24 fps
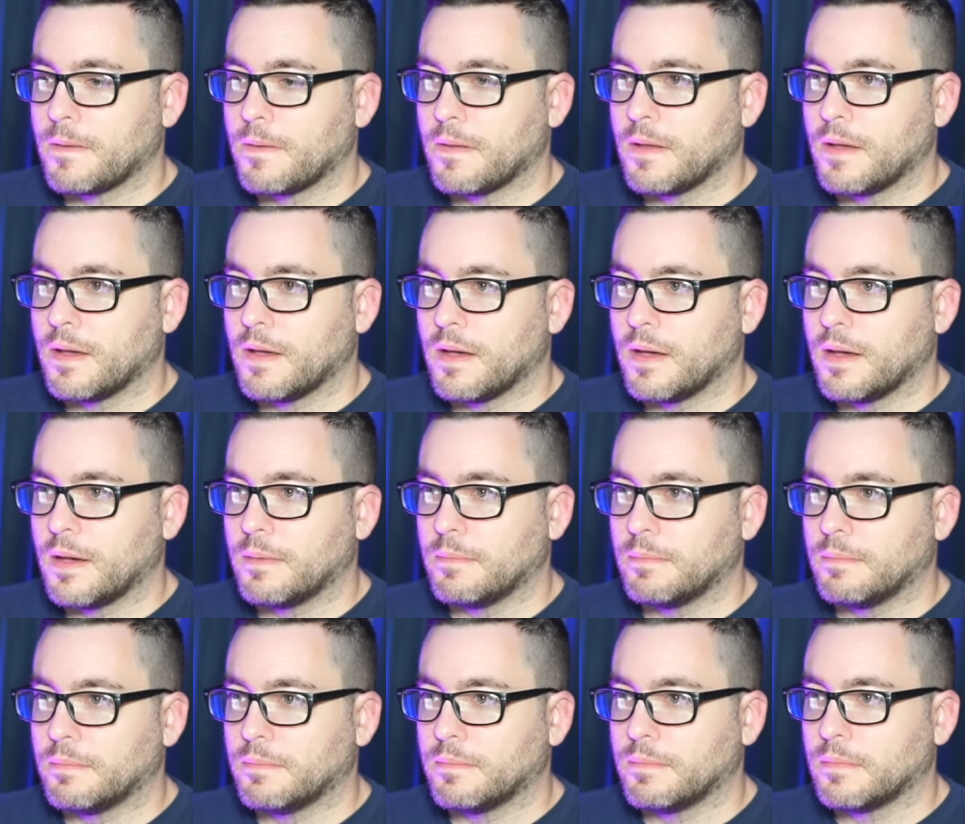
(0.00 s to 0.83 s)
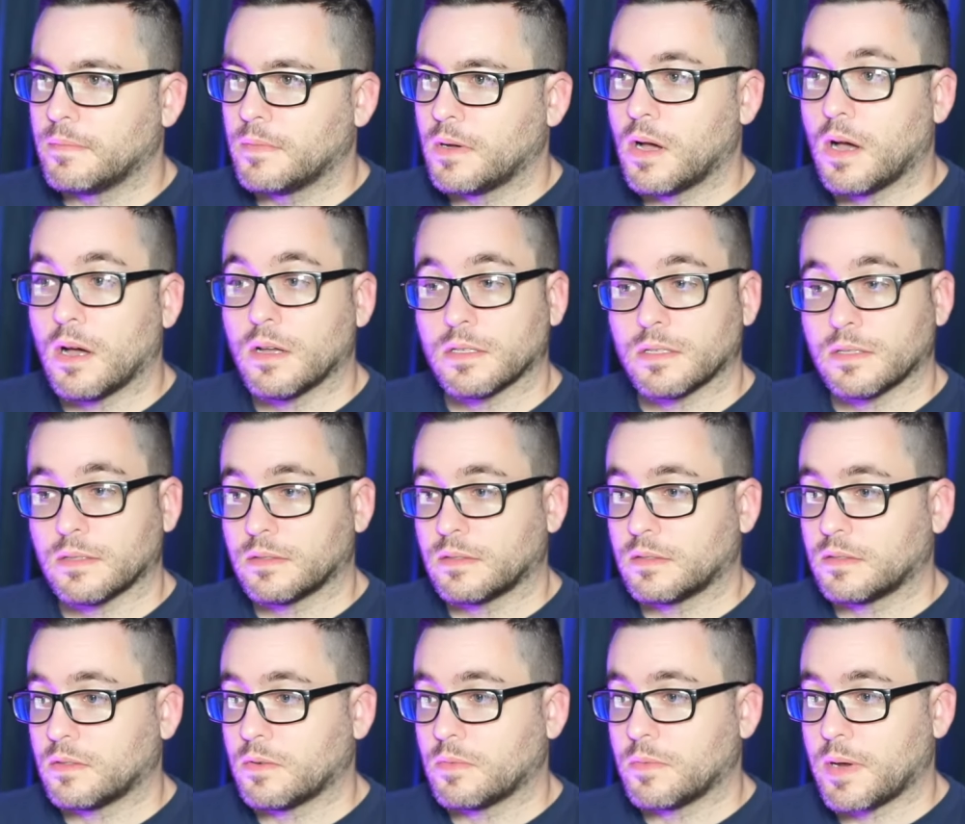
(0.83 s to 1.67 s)
Um, oh,
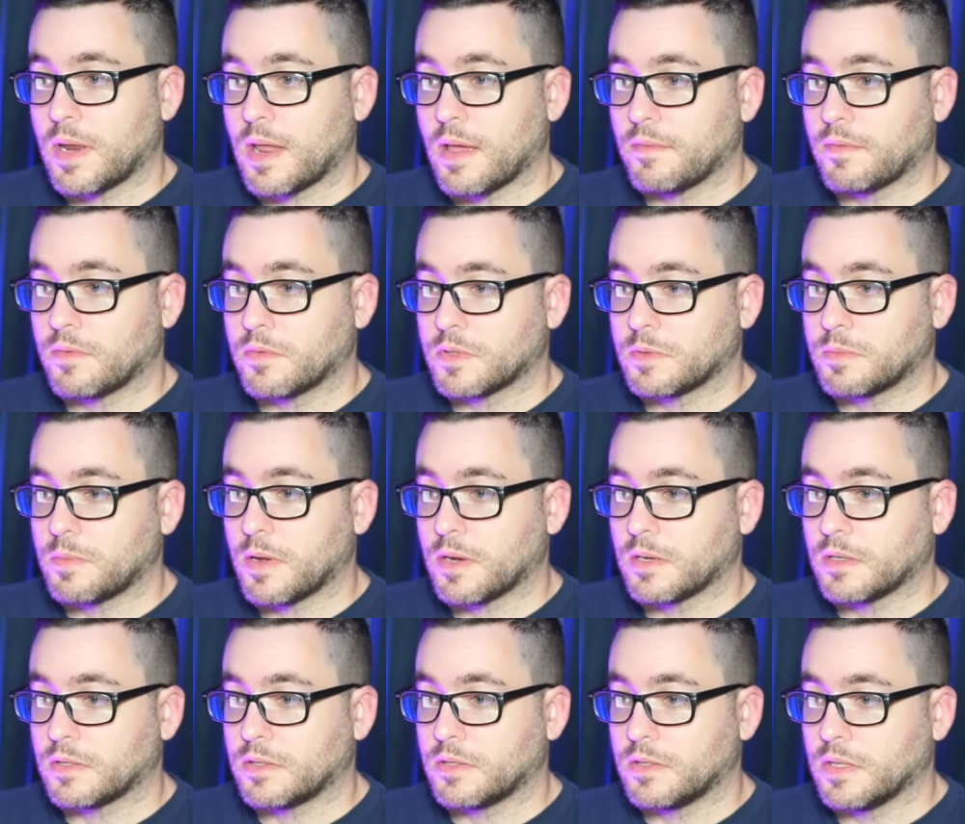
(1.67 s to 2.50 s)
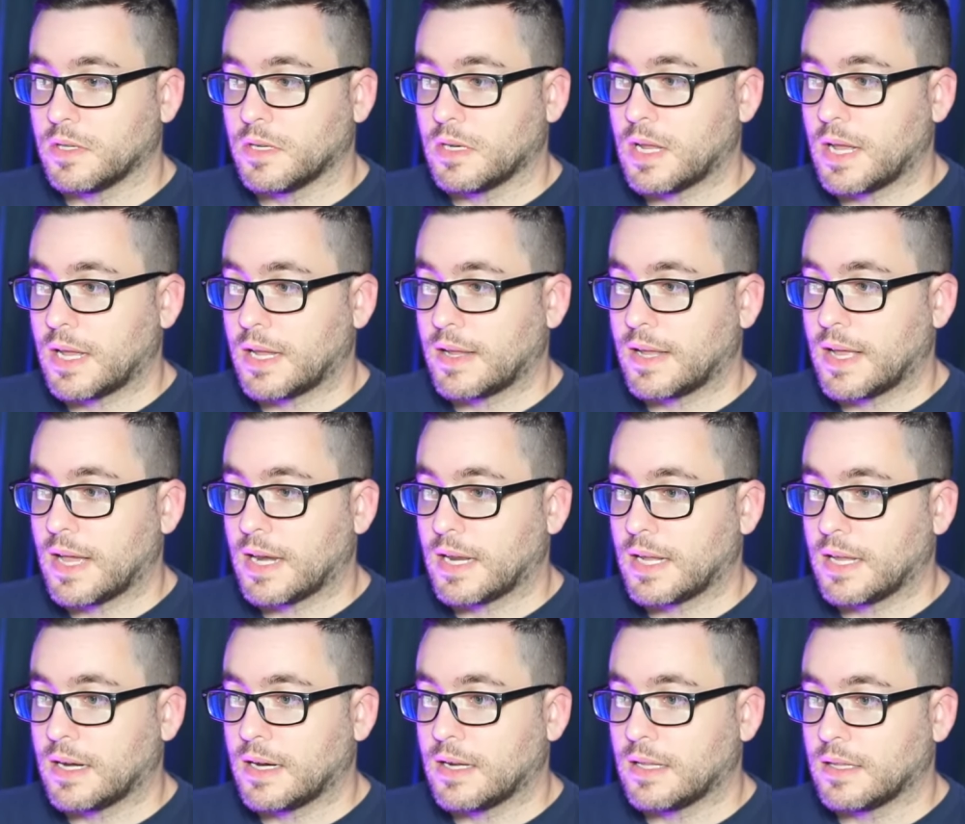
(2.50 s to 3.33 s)
so many I haven't responded to yet. I got
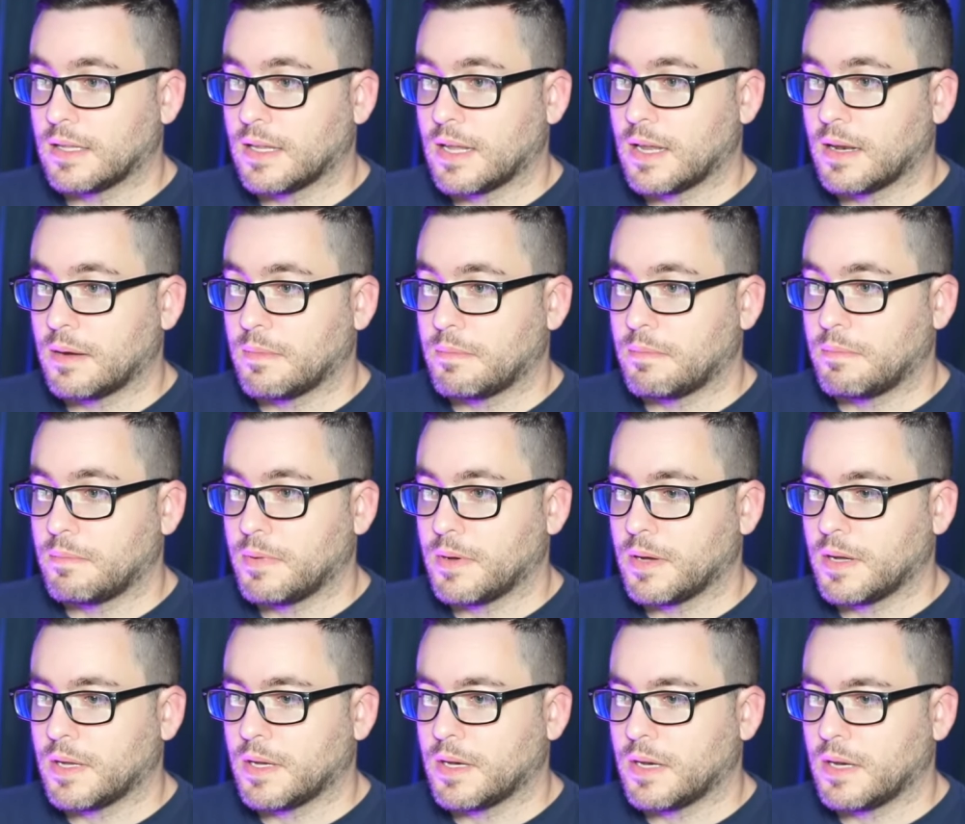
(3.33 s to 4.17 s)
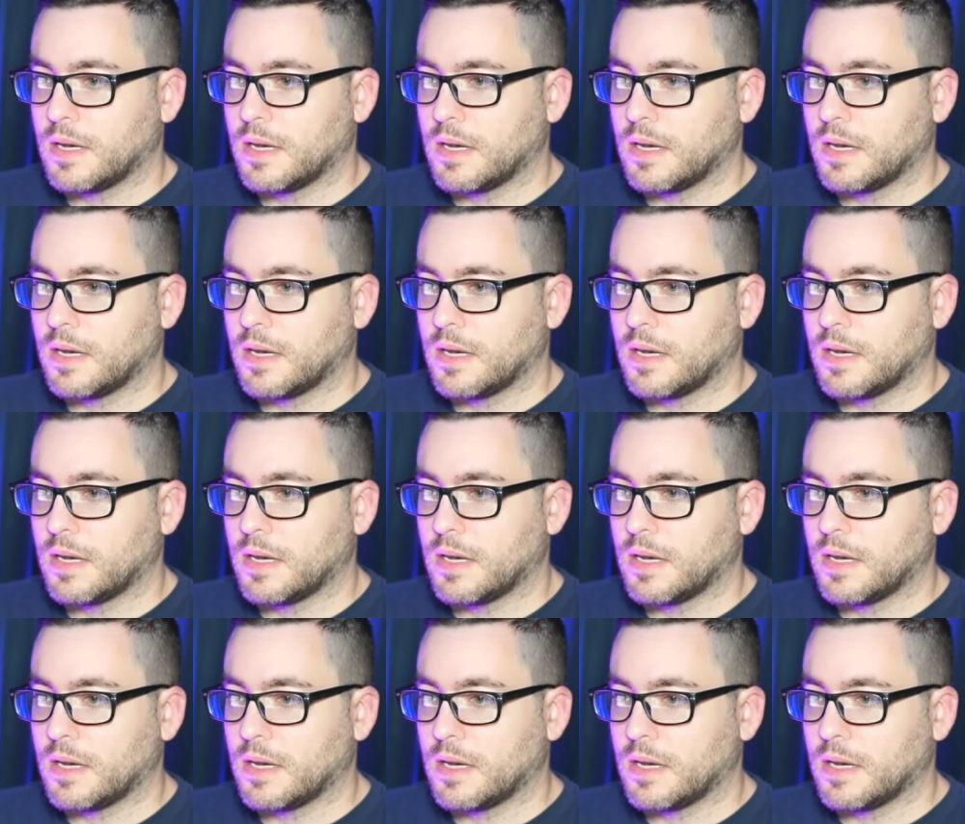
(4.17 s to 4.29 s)
to get on that. But